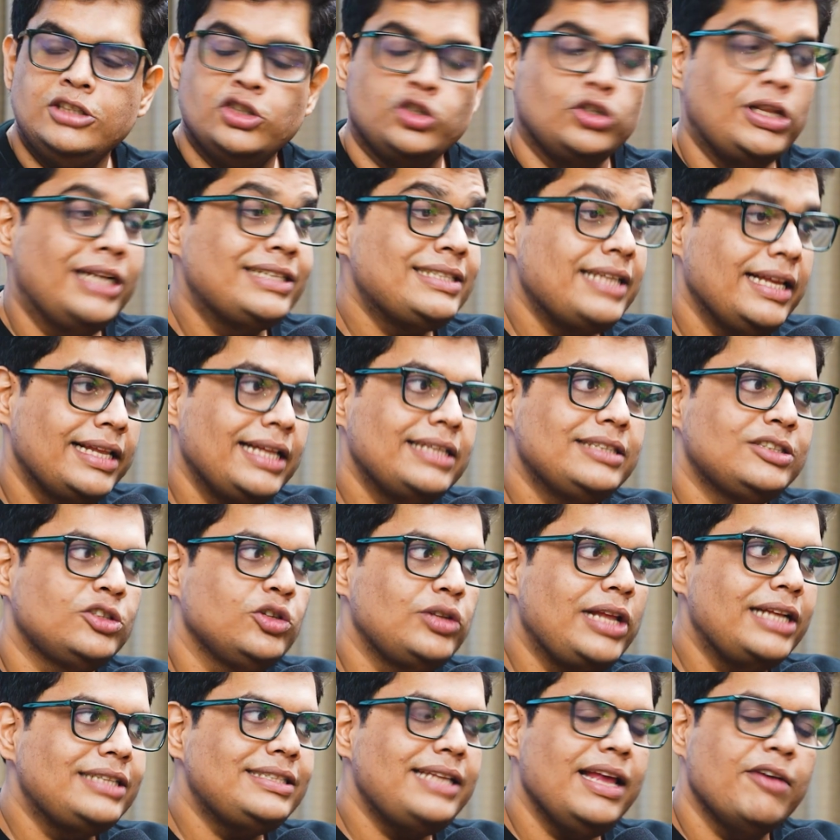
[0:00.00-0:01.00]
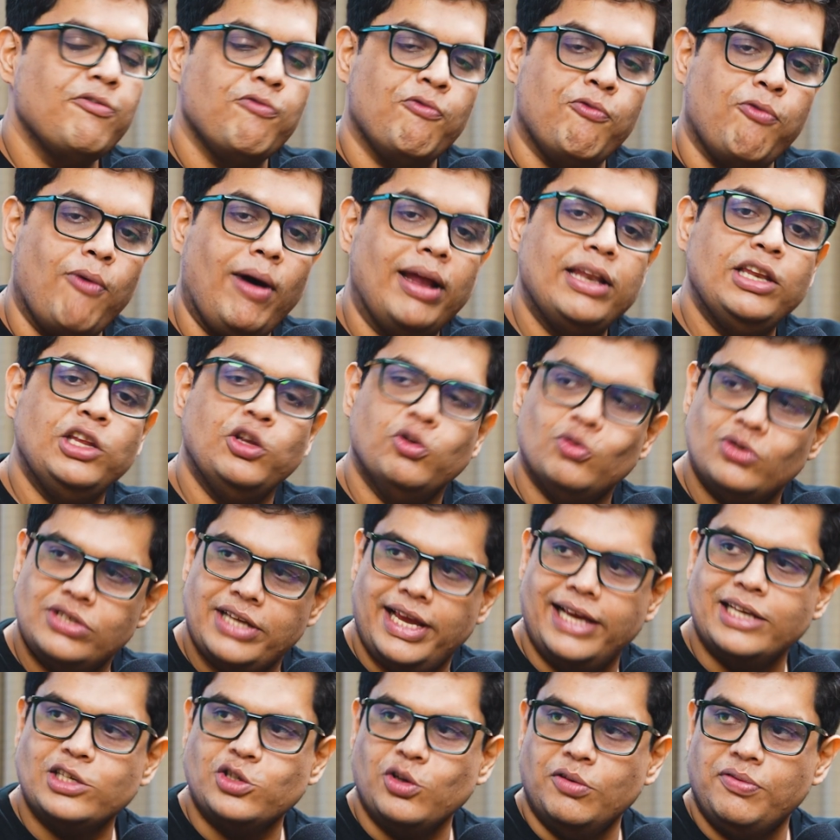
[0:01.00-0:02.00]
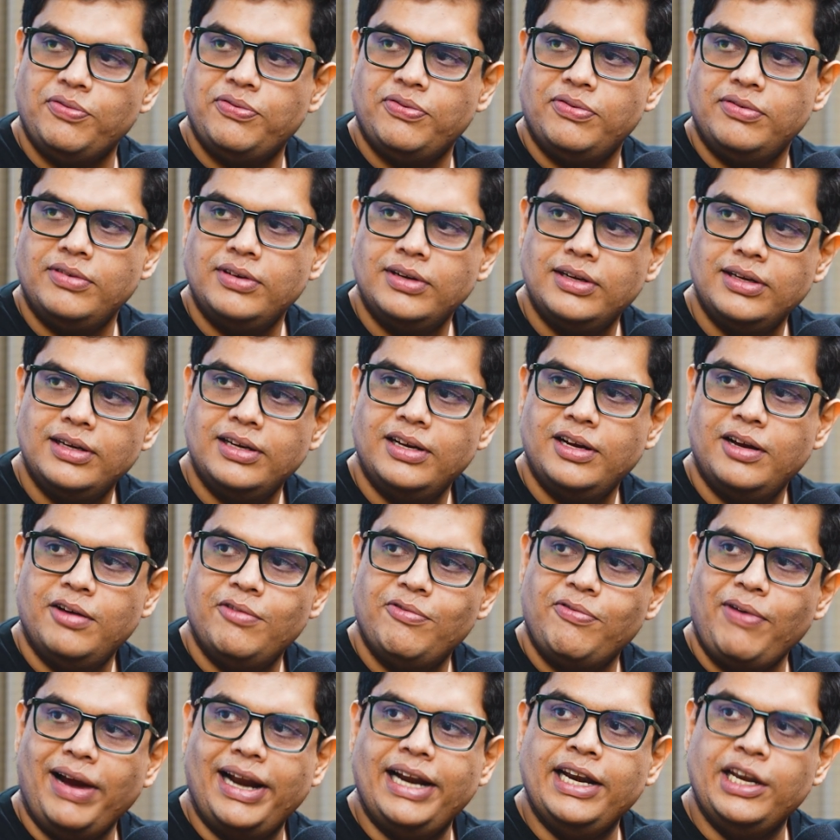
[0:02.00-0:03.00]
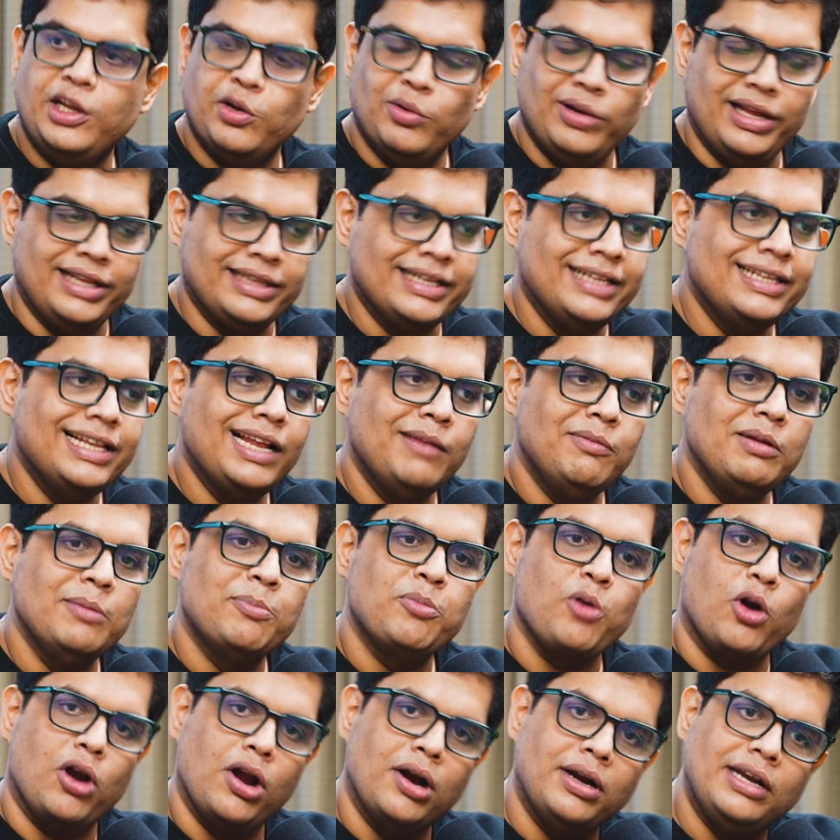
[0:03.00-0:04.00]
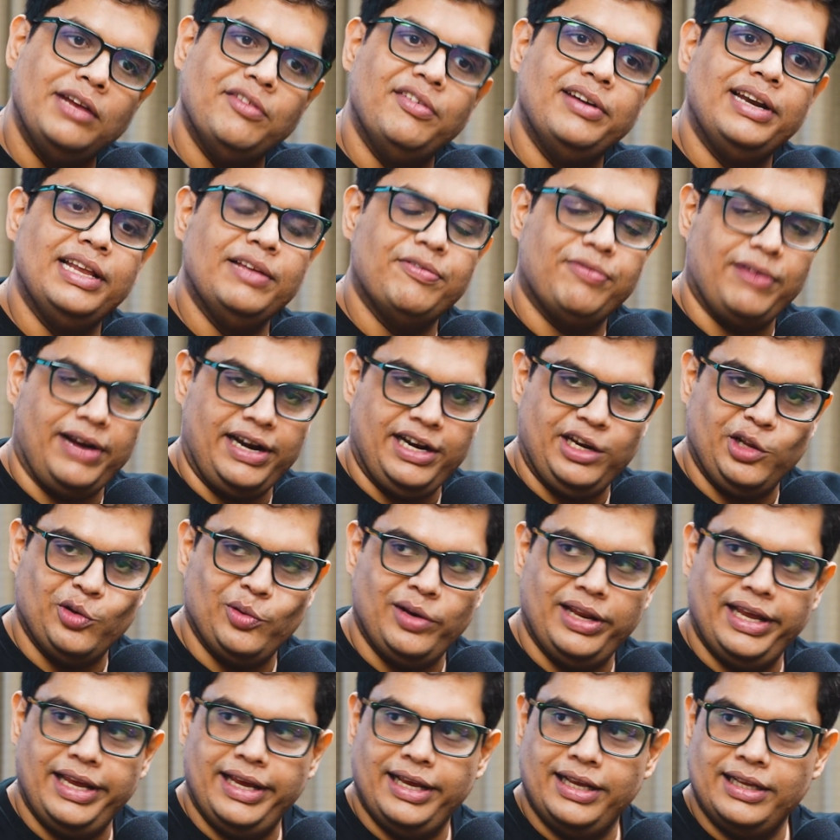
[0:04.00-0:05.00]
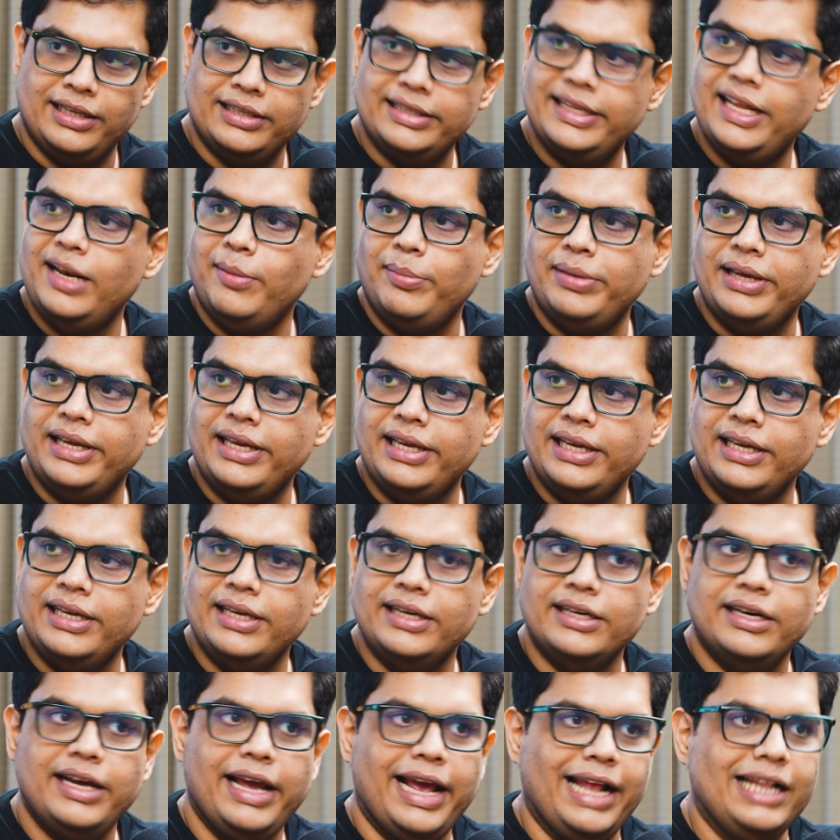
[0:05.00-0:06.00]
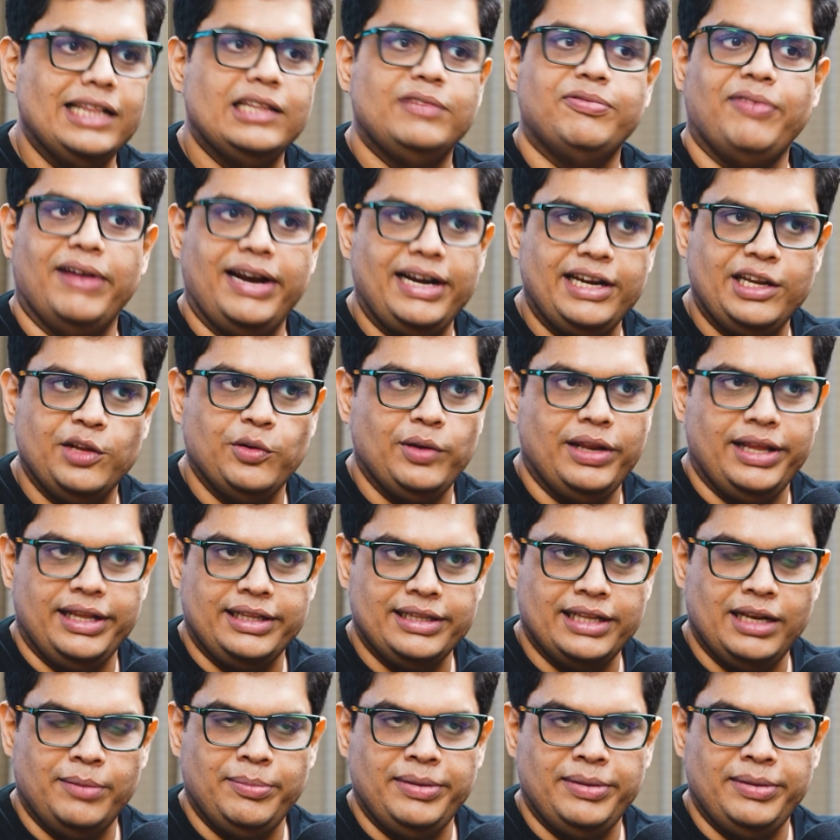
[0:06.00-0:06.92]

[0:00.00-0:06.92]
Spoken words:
So that's like one use case of fine tuning. Then there'll be productivity fine tuning. There'll be health fine tuning.